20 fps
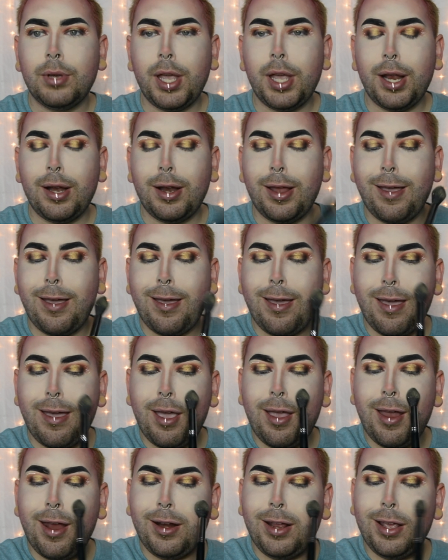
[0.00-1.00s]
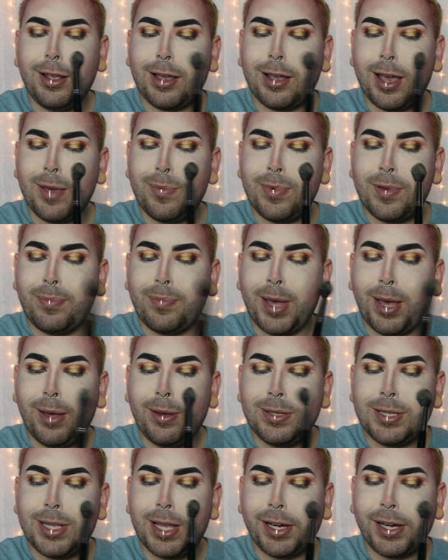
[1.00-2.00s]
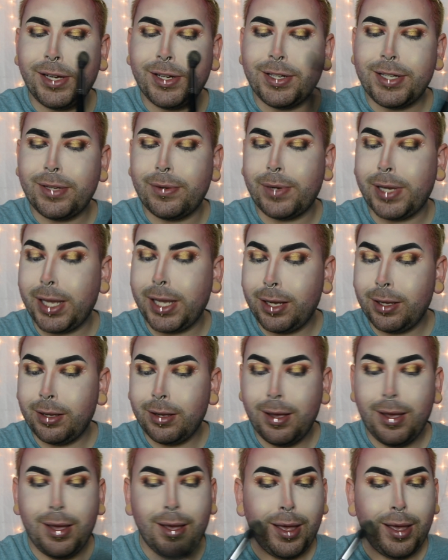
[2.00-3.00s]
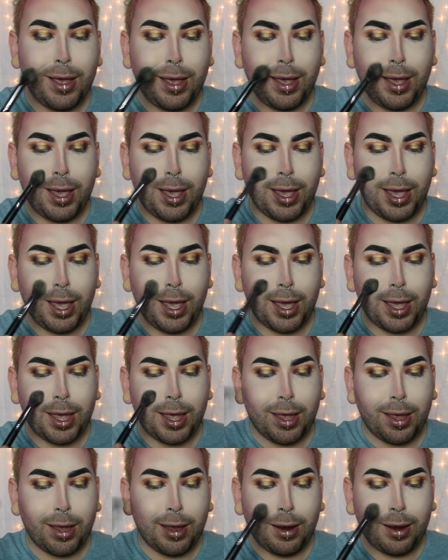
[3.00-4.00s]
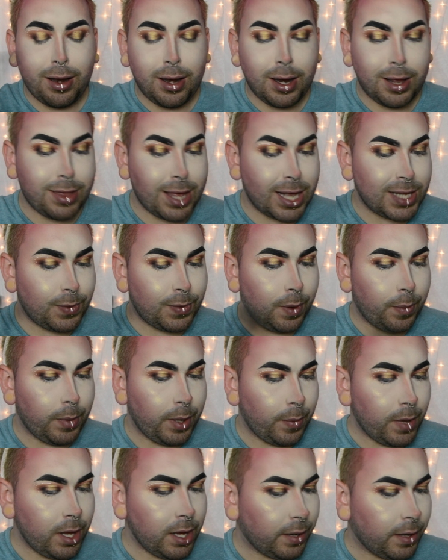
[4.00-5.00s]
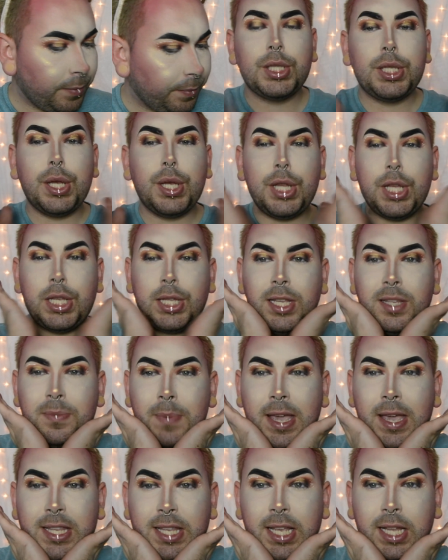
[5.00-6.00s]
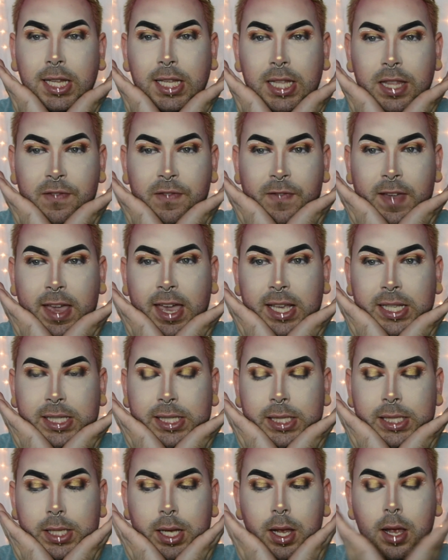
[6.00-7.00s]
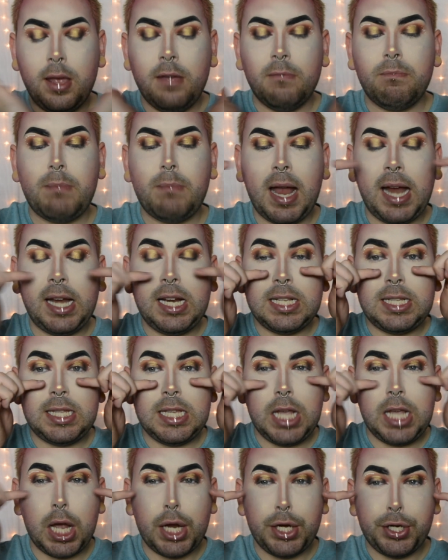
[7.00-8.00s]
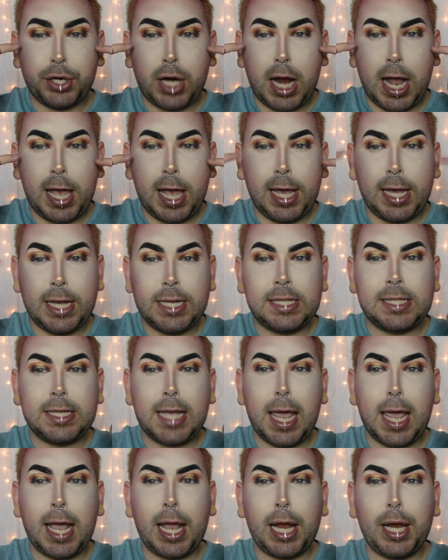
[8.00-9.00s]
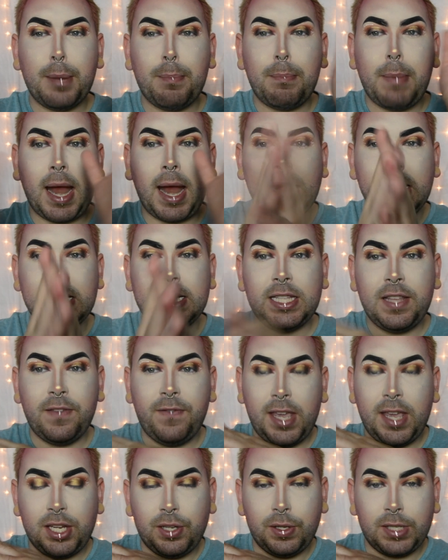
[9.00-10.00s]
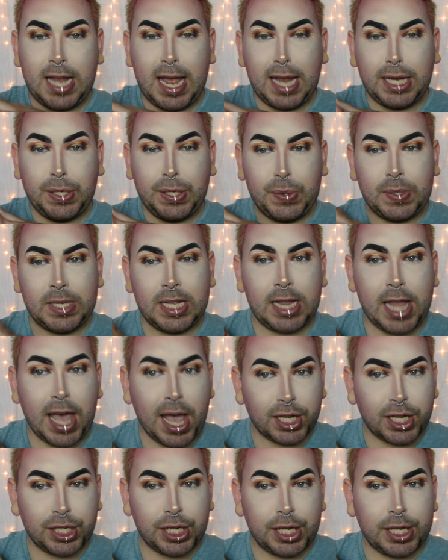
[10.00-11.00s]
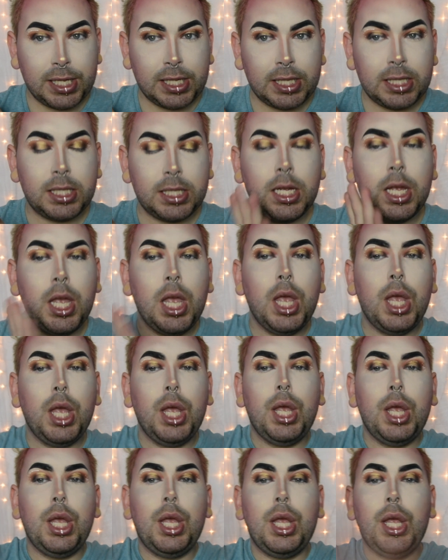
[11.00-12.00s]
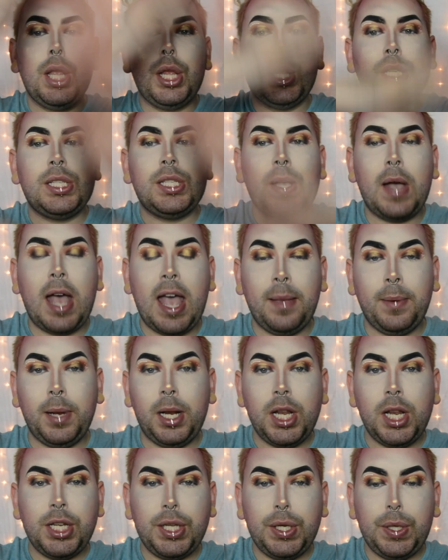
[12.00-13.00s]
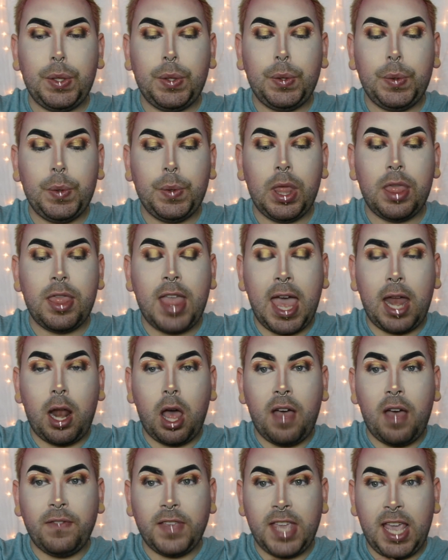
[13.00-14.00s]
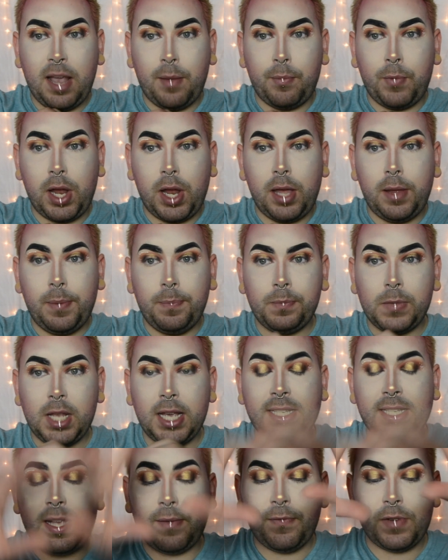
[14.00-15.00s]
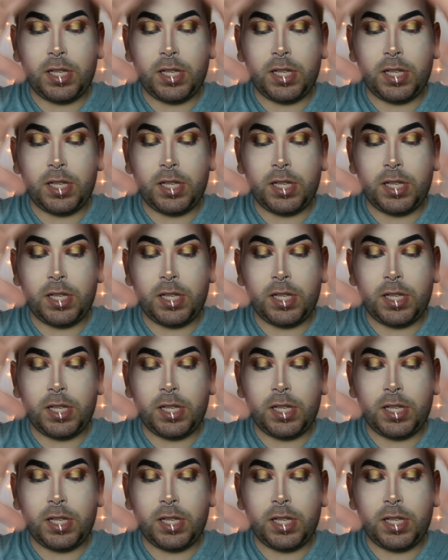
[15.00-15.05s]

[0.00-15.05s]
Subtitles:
in any type of pose that you're doing. And that's what we want. So this is basically the face minus the under eyes and minus the facial tattoos and lashes. So I'm going to do that off camera, except